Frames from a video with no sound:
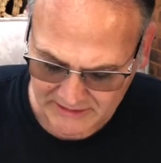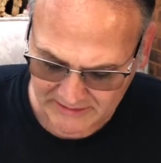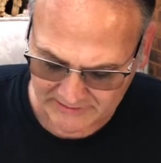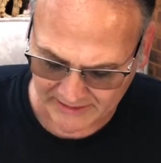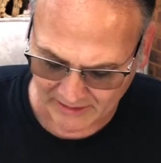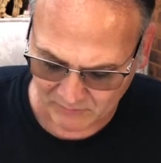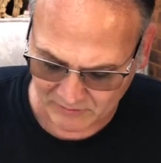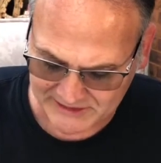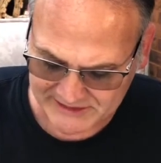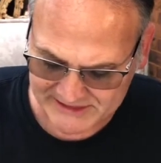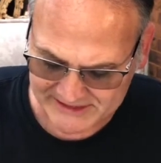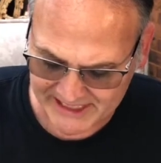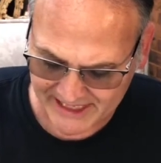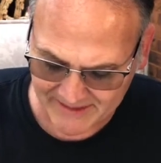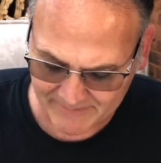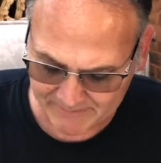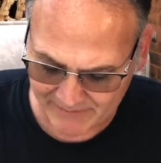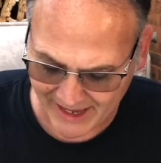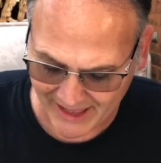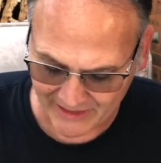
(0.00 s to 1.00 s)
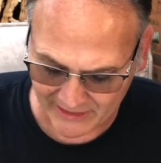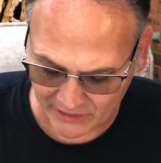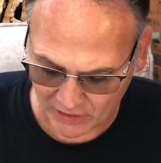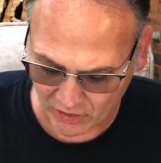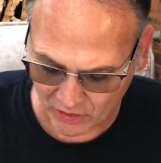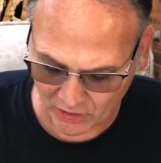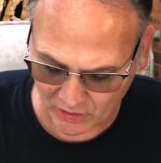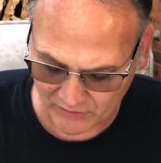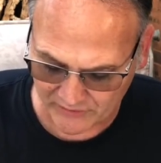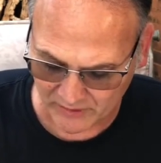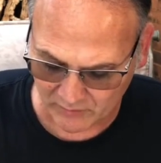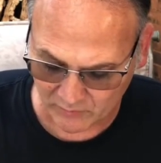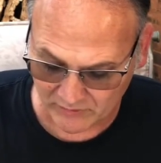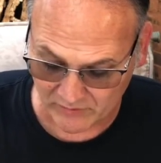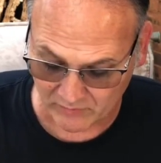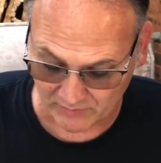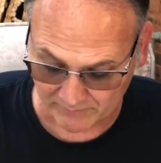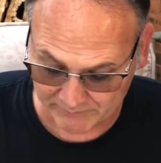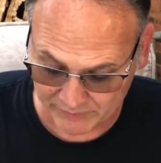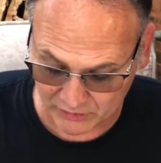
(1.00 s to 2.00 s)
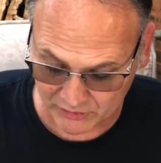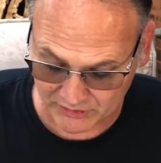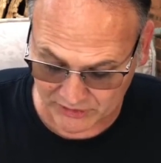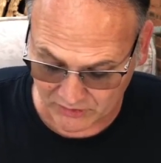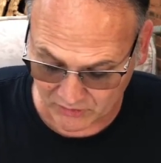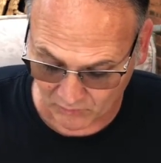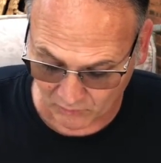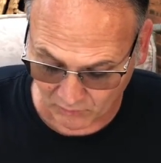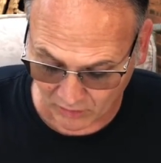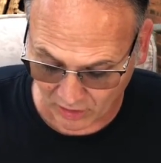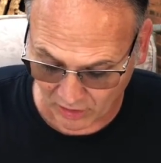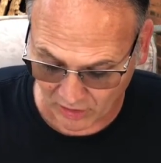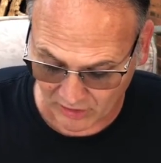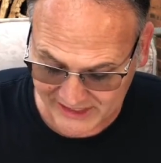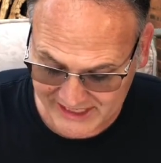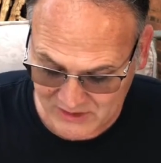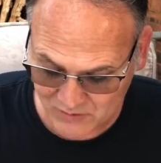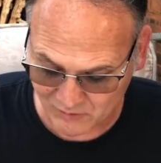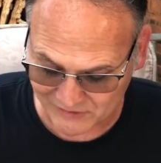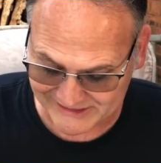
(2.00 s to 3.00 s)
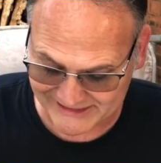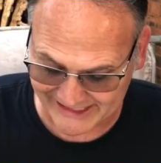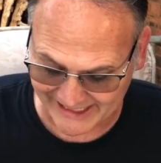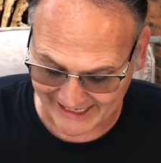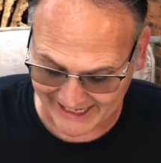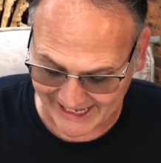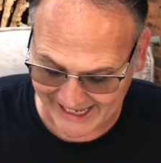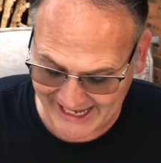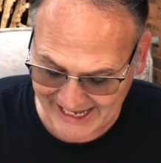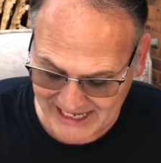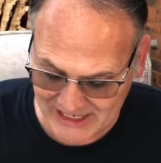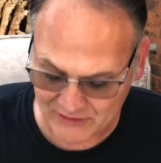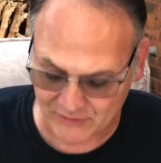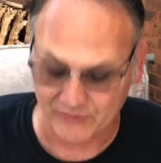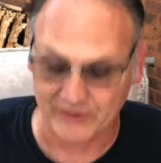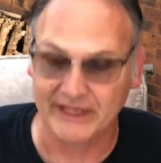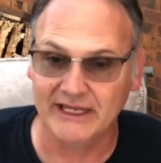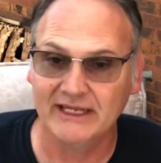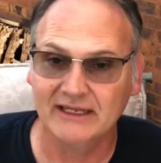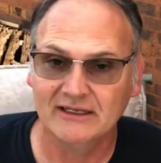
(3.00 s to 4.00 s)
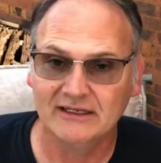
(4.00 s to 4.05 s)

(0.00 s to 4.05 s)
"Now when Sanballat heard that we were building the wall, he was angry